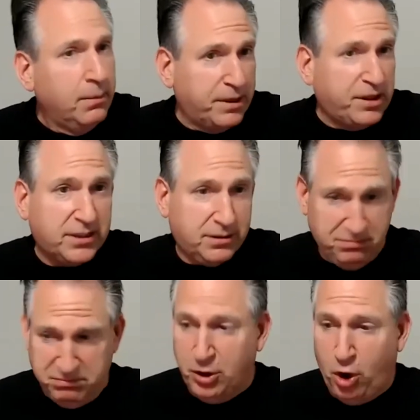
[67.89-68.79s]
But this
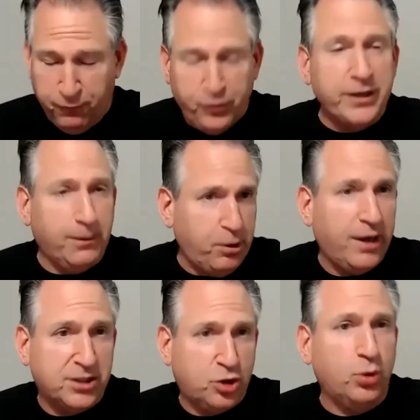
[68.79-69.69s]
hopefully
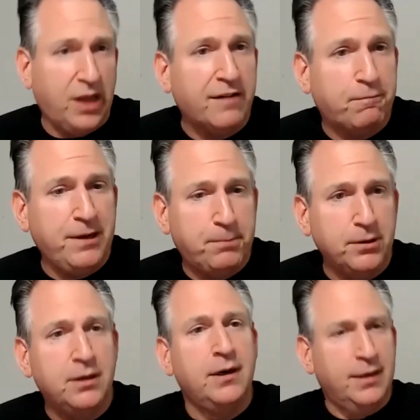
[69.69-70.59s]
applies to a lot of
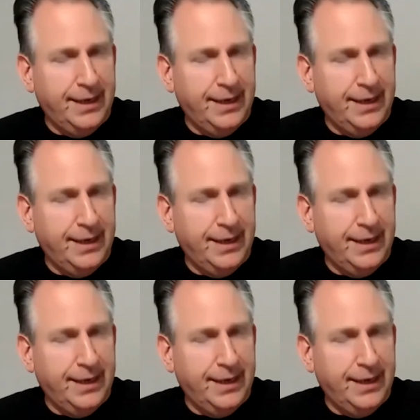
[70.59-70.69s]
people,